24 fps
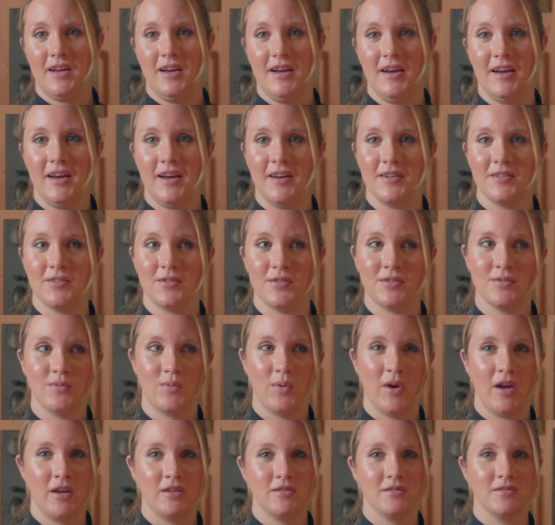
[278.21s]
and earn
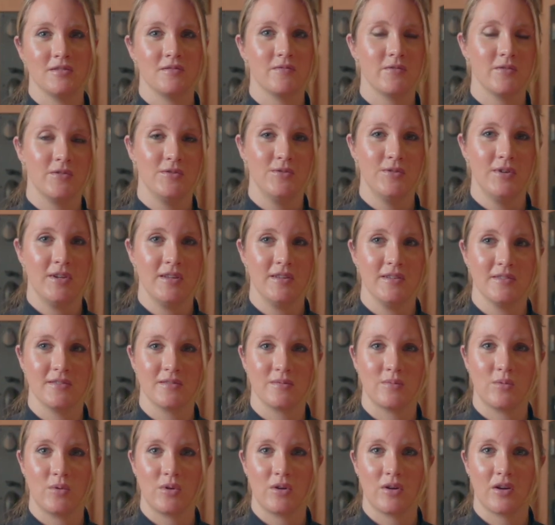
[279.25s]
wages for doing this
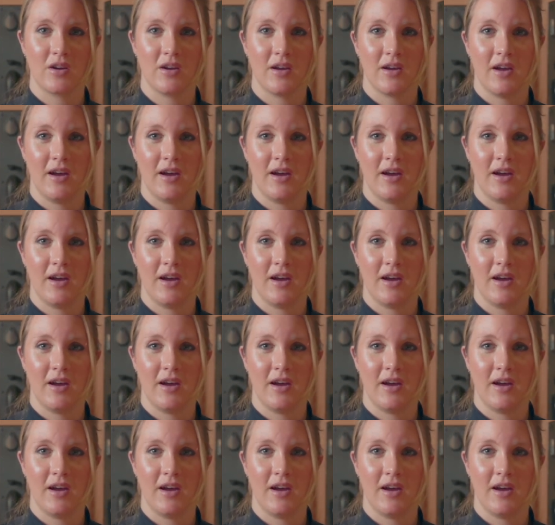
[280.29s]
work